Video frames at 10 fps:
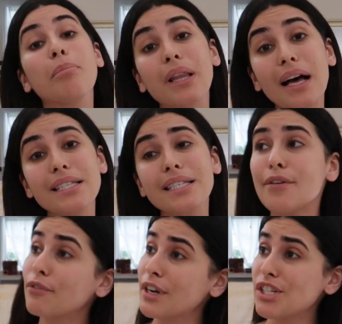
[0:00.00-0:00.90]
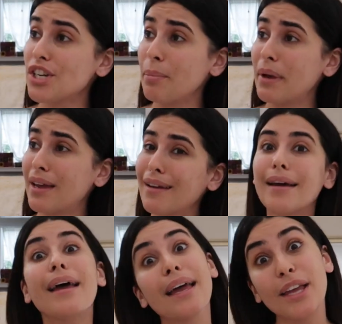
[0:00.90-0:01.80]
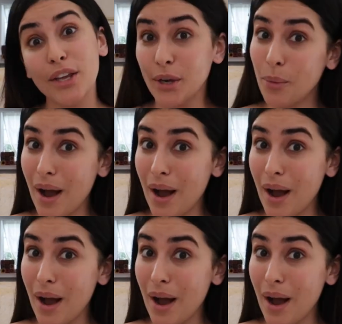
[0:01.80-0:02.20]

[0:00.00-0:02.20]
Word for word: plus free shipping. You're